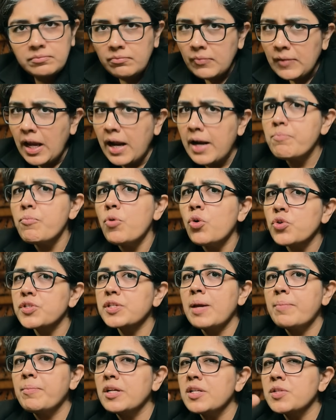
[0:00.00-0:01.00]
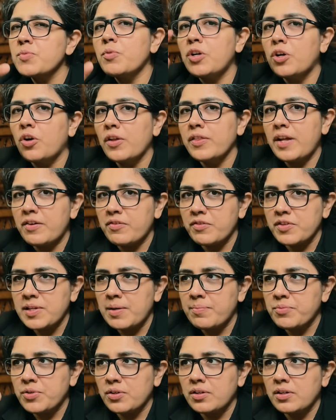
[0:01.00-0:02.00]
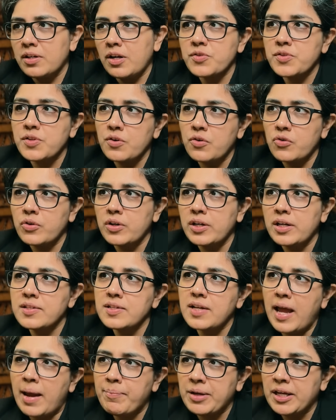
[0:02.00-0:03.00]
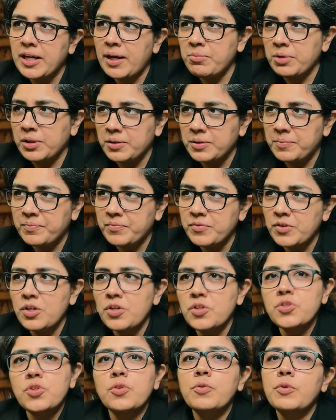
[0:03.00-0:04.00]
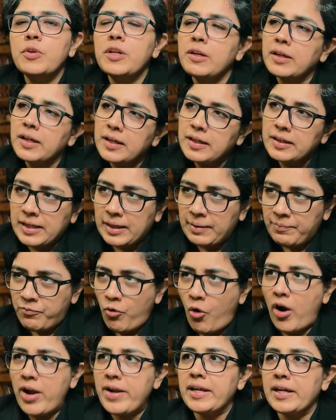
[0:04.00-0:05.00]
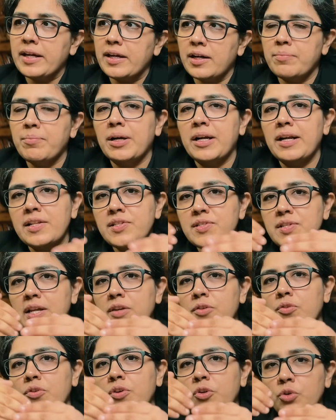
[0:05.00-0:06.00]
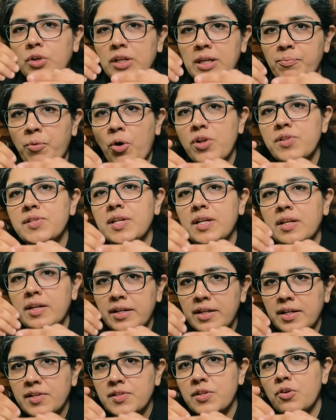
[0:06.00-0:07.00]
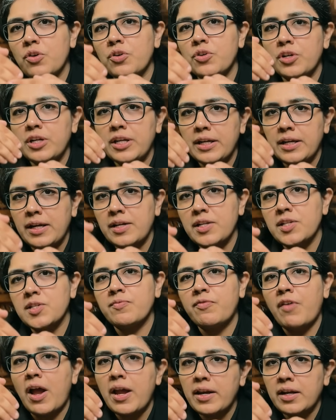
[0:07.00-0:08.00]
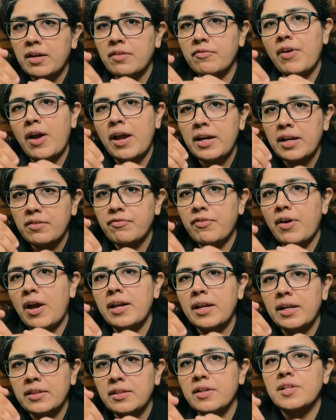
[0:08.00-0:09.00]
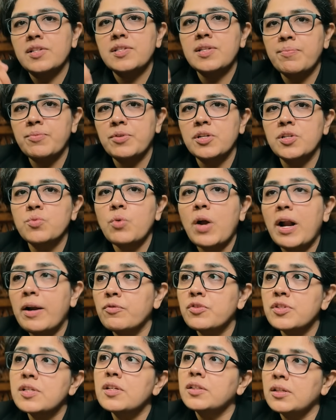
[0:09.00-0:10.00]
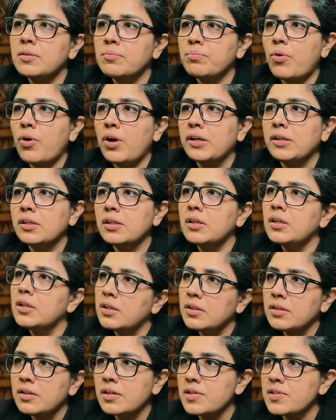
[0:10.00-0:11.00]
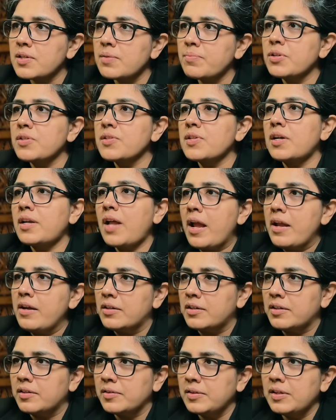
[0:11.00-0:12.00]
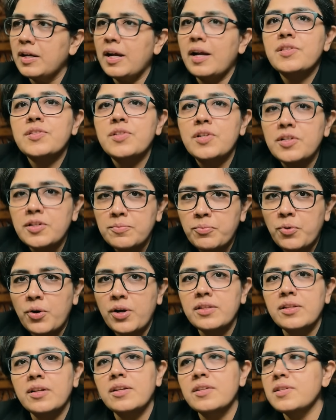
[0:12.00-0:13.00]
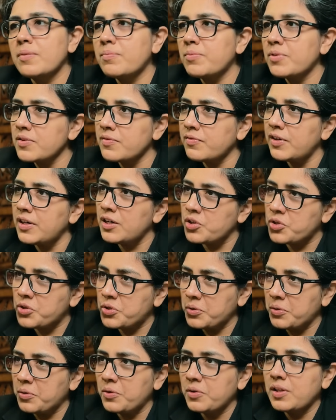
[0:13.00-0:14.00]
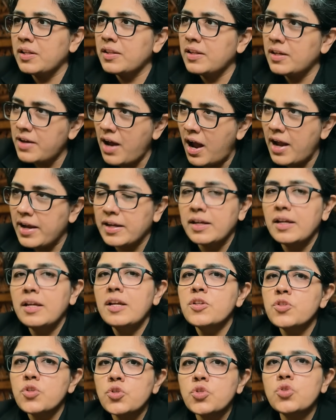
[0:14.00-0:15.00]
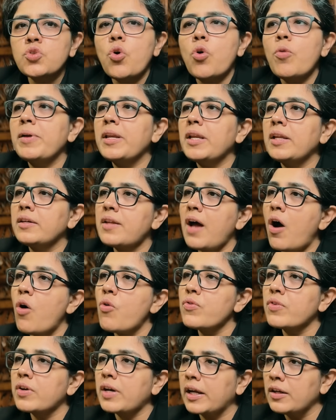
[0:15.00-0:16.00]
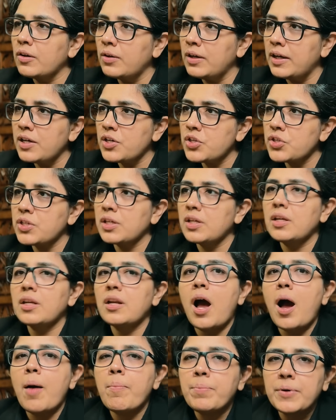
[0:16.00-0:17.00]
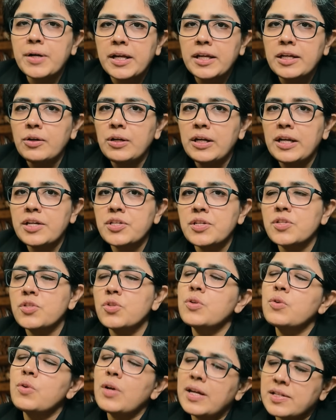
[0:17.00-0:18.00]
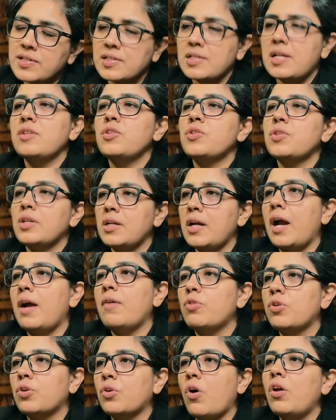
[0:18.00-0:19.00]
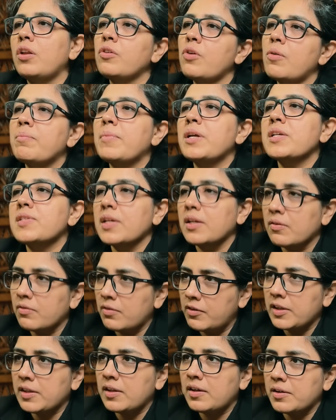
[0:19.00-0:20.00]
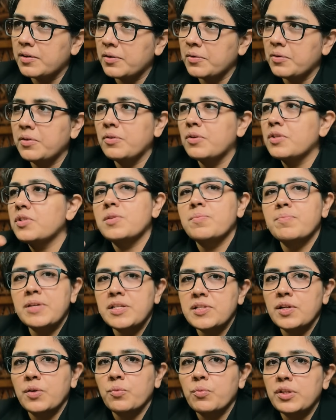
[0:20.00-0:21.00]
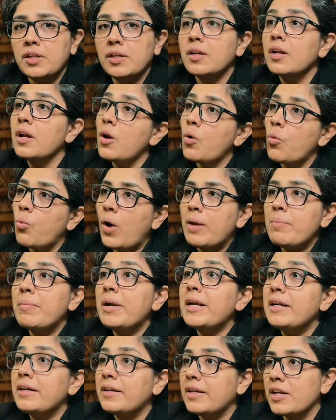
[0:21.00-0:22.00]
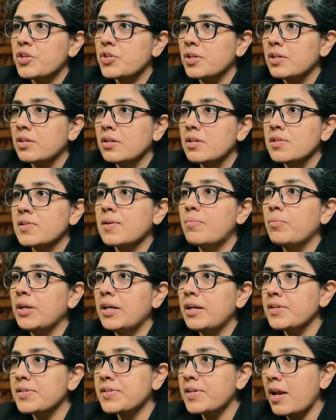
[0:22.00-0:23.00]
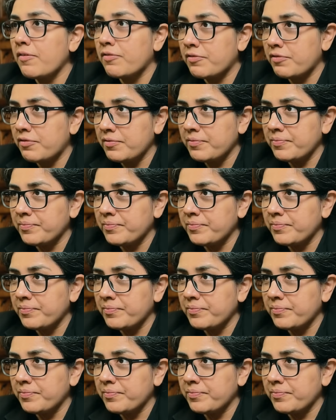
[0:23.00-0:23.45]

And most chemicals work on that receptor. Now, serotonin is a happy chemical, so you will keep wanting it. But let's say, you keep on secreting serotonin and it's firing the receptors. At certain point, the receptors are tired. At certain point, the receptors finish, they die. So many down regulation, up regulation. So you essentially, I would call you're messing with it, you're just messing with it. While meditation is completely safe.